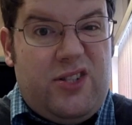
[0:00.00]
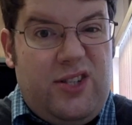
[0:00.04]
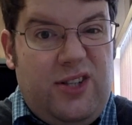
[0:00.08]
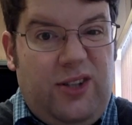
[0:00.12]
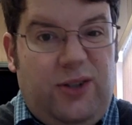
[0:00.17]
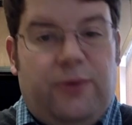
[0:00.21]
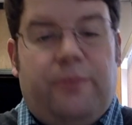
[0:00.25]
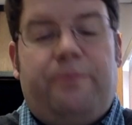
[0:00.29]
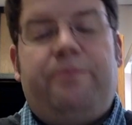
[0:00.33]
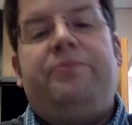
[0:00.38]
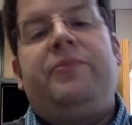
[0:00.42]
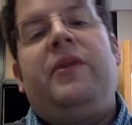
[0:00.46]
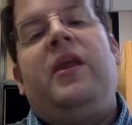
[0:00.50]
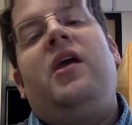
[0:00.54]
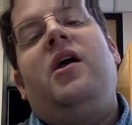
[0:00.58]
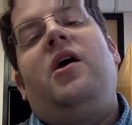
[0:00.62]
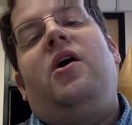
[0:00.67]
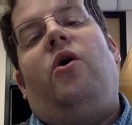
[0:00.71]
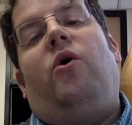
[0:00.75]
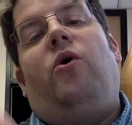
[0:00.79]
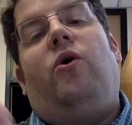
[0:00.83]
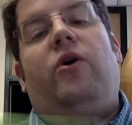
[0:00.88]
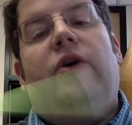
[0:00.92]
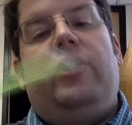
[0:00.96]
too.
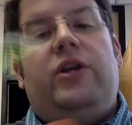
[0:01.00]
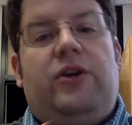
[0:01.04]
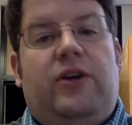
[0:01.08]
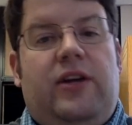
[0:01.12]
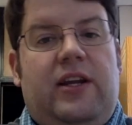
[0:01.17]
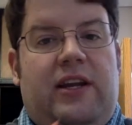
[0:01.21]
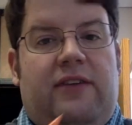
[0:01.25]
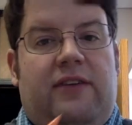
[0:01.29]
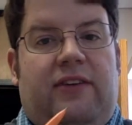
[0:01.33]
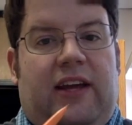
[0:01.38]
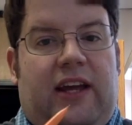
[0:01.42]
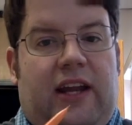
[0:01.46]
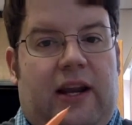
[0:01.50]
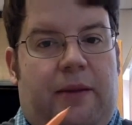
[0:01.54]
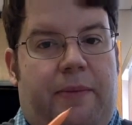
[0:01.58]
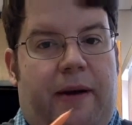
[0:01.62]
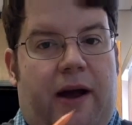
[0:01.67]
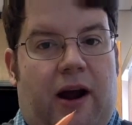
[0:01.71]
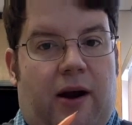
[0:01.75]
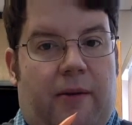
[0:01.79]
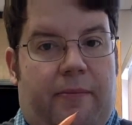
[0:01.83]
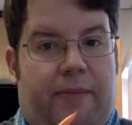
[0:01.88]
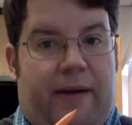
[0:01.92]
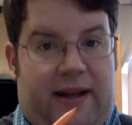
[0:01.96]
Or you could even get a
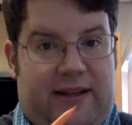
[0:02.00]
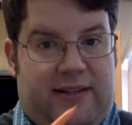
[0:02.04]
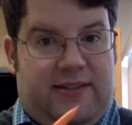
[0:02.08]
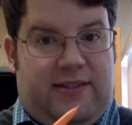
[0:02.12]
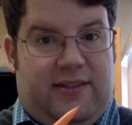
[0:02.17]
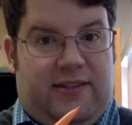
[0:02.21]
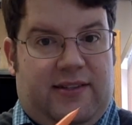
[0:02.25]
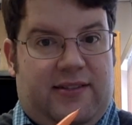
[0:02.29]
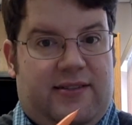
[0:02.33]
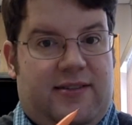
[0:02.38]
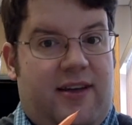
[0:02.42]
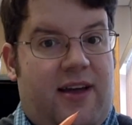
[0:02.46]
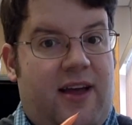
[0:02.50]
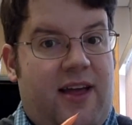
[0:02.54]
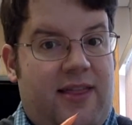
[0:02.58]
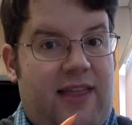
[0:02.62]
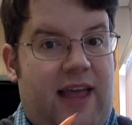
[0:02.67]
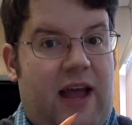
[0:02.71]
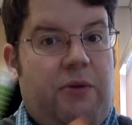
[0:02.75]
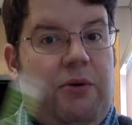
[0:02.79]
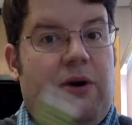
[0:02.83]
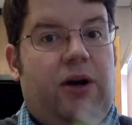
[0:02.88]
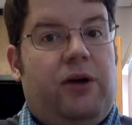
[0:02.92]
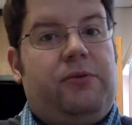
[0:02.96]
pair of pencils.
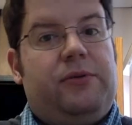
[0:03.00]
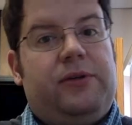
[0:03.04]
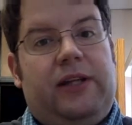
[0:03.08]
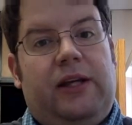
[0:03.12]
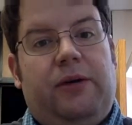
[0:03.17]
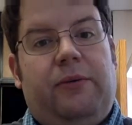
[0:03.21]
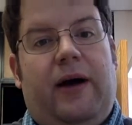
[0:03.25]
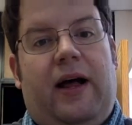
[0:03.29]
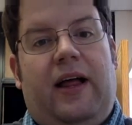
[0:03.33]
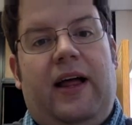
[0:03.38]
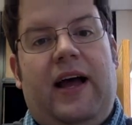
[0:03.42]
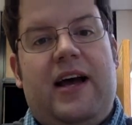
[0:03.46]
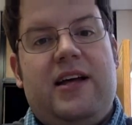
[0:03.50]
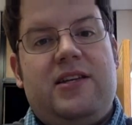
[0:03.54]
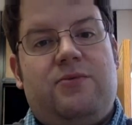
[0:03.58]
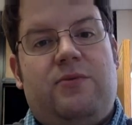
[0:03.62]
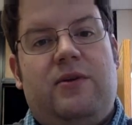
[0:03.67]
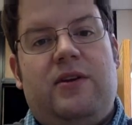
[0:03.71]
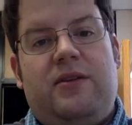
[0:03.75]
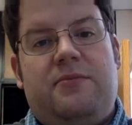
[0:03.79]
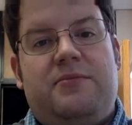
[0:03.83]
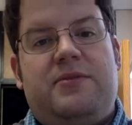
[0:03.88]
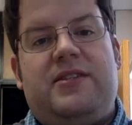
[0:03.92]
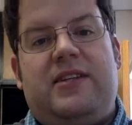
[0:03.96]
They work really well as
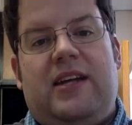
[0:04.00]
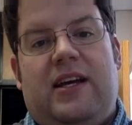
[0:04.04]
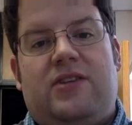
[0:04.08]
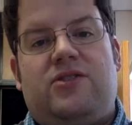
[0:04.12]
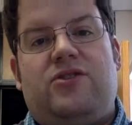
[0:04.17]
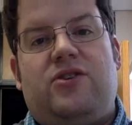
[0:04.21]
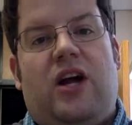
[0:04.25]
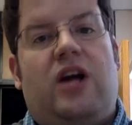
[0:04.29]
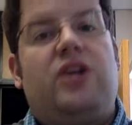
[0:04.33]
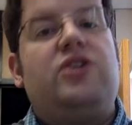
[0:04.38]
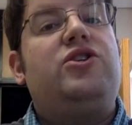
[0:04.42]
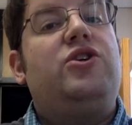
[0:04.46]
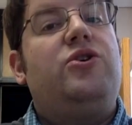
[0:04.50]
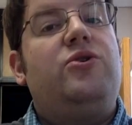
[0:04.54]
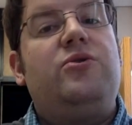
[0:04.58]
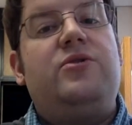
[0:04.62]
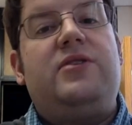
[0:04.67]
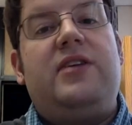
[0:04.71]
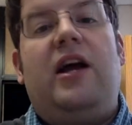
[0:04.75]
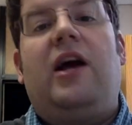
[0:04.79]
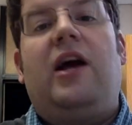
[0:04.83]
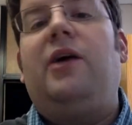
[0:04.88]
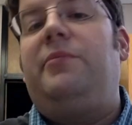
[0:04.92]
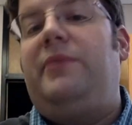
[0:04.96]
rhythm sticks. They're not too
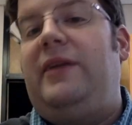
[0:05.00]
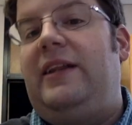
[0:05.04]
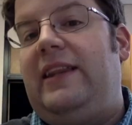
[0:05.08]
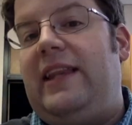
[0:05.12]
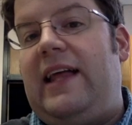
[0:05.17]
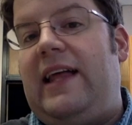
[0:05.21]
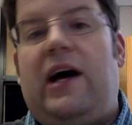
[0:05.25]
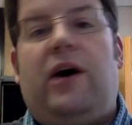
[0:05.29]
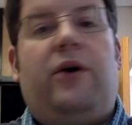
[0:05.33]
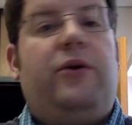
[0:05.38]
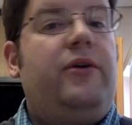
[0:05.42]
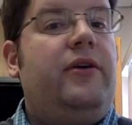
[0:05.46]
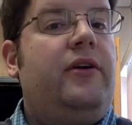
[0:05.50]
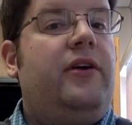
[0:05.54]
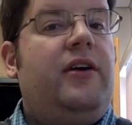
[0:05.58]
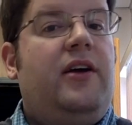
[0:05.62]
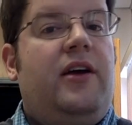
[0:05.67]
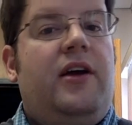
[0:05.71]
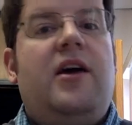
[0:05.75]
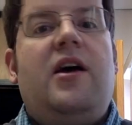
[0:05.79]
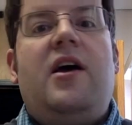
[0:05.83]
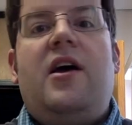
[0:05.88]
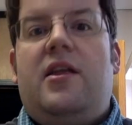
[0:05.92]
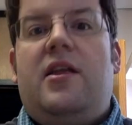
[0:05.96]
terribly loud.
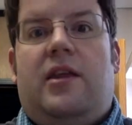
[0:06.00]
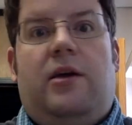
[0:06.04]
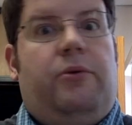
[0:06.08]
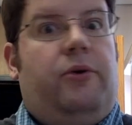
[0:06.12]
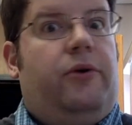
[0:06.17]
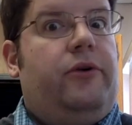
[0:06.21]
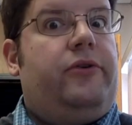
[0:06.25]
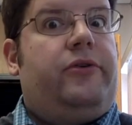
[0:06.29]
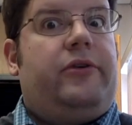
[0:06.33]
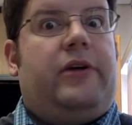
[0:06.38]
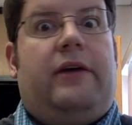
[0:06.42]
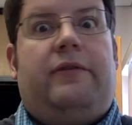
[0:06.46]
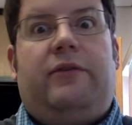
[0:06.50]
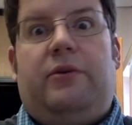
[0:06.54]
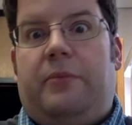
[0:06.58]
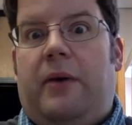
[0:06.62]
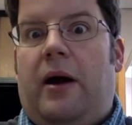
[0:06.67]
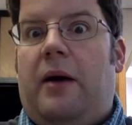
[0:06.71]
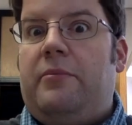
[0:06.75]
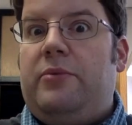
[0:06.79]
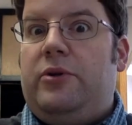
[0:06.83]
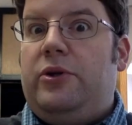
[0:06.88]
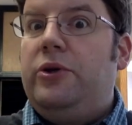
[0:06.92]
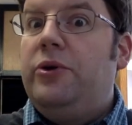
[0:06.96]
They won't drive your
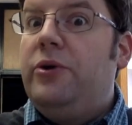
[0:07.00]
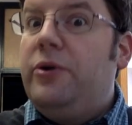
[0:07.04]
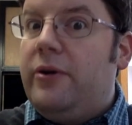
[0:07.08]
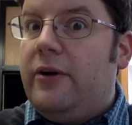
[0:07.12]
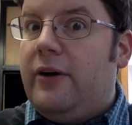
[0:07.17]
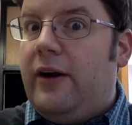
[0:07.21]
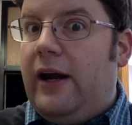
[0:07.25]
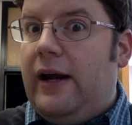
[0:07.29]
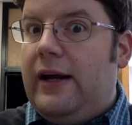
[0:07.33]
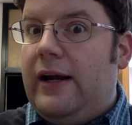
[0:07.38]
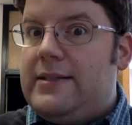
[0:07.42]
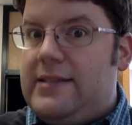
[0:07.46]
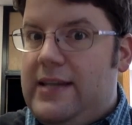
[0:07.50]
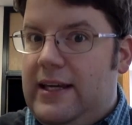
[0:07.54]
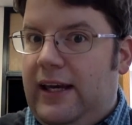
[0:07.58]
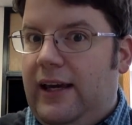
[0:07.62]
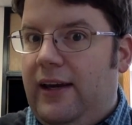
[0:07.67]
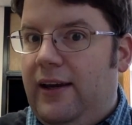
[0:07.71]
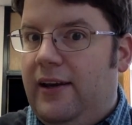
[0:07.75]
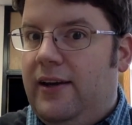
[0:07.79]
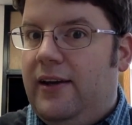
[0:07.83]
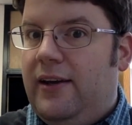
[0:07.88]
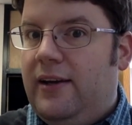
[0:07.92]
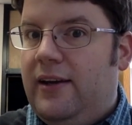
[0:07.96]
mom too
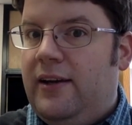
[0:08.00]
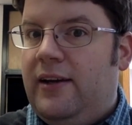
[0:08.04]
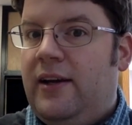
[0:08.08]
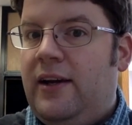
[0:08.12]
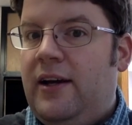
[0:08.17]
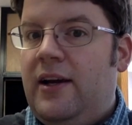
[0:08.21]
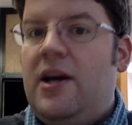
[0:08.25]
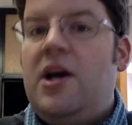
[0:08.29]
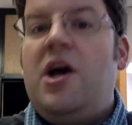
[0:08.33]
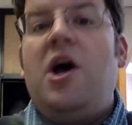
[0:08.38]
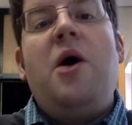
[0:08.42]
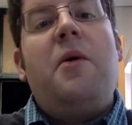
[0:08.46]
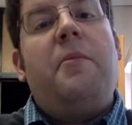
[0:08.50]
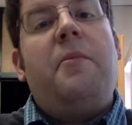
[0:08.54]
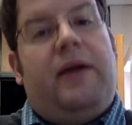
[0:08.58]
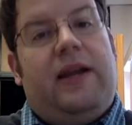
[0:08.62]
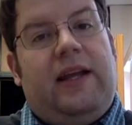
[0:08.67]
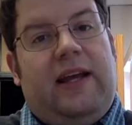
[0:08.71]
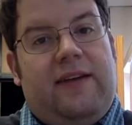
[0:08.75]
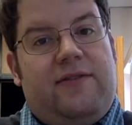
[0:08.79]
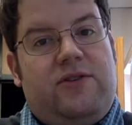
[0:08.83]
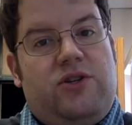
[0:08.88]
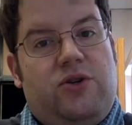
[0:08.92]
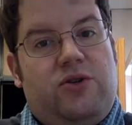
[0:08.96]
crazy, but it
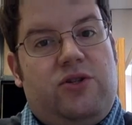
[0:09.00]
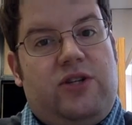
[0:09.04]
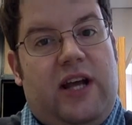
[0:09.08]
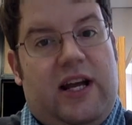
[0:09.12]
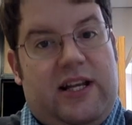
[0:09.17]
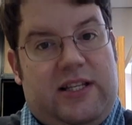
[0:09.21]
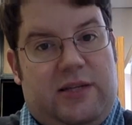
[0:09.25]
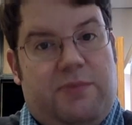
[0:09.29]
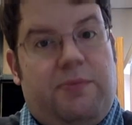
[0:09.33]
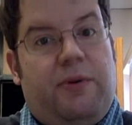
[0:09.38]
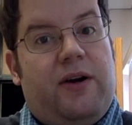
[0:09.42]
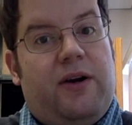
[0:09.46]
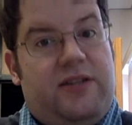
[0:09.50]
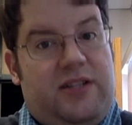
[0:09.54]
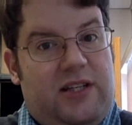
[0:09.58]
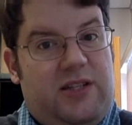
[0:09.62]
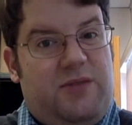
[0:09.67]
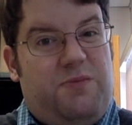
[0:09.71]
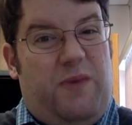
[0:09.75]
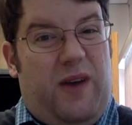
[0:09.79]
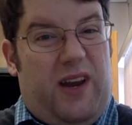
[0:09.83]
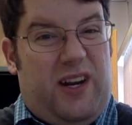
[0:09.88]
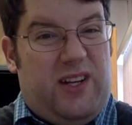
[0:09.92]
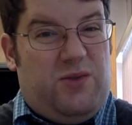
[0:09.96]
gives you a chance to
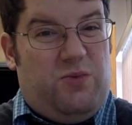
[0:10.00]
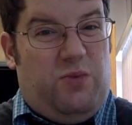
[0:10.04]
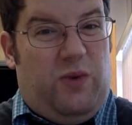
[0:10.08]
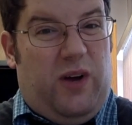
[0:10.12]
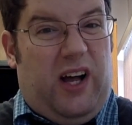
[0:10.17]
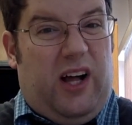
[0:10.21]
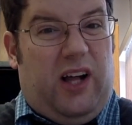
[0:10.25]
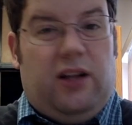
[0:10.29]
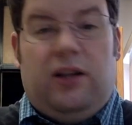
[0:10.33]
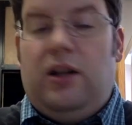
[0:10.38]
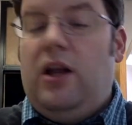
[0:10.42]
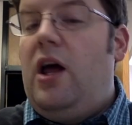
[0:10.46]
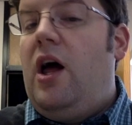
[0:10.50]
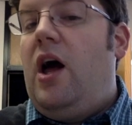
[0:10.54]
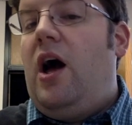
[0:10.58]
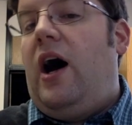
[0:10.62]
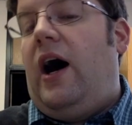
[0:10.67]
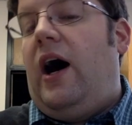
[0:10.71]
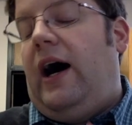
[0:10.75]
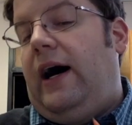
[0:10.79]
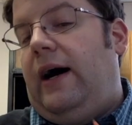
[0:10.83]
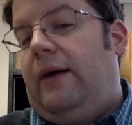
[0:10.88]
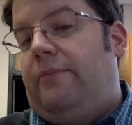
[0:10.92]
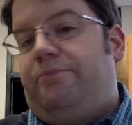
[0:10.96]
participate as well,
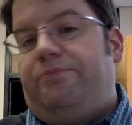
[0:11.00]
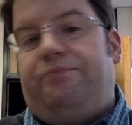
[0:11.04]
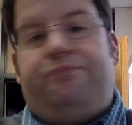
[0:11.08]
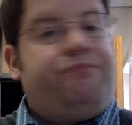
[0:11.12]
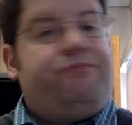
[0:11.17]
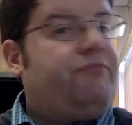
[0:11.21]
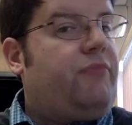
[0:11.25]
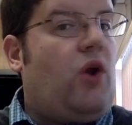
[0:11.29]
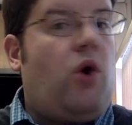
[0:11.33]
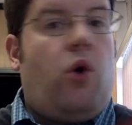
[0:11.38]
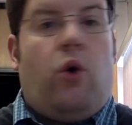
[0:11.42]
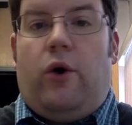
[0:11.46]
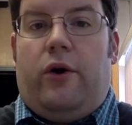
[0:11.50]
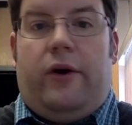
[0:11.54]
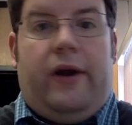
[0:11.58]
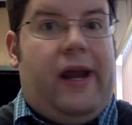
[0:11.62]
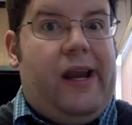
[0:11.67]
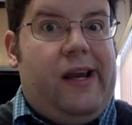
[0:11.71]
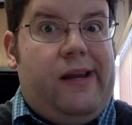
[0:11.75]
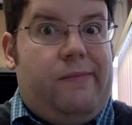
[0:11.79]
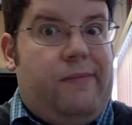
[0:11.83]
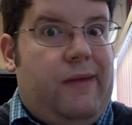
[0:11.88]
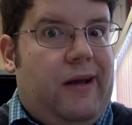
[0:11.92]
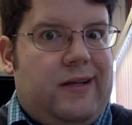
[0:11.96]
um, or
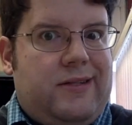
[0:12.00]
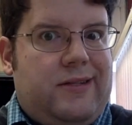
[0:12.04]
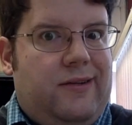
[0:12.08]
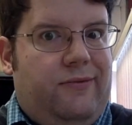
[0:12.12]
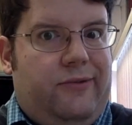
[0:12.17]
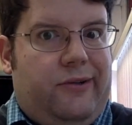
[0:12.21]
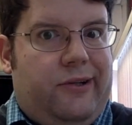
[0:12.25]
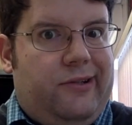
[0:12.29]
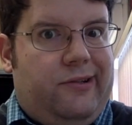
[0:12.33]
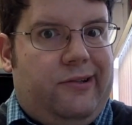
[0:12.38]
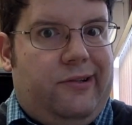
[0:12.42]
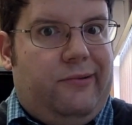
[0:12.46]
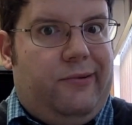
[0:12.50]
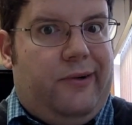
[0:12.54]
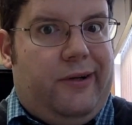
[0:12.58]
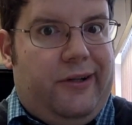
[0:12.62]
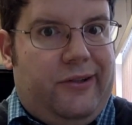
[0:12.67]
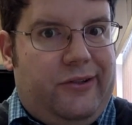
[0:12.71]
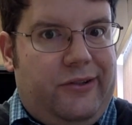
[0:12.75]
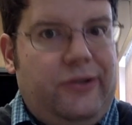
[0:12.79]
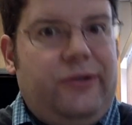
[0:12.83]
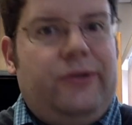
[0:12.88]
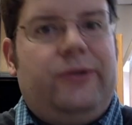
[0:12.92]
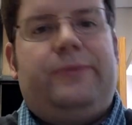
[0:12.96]
any mix of what you want to
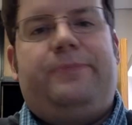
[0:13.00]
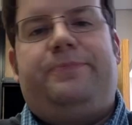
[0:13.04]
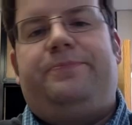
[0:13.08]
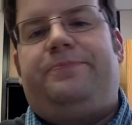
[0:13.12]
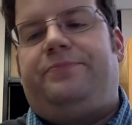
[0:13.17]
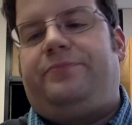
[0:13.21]
do.